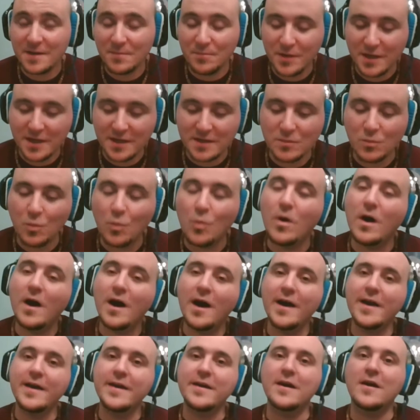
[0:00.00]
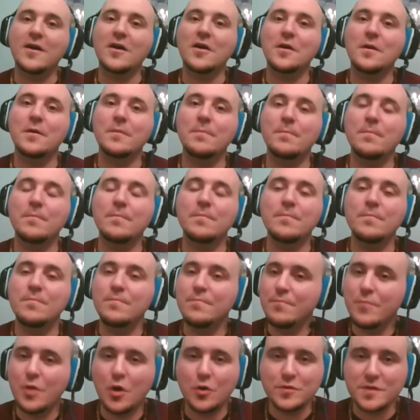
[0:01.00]
because why are
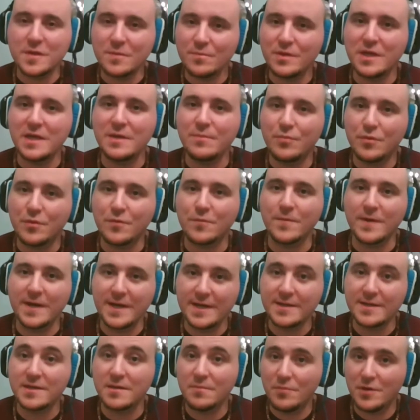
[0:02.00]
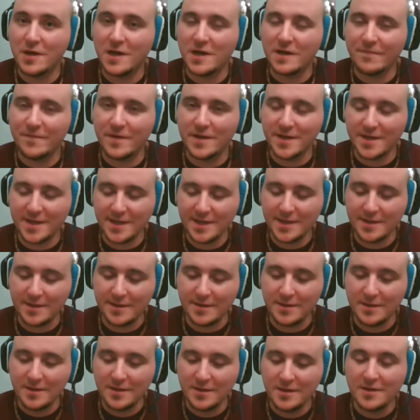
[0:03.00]
most people reading the Bhagavad Gita?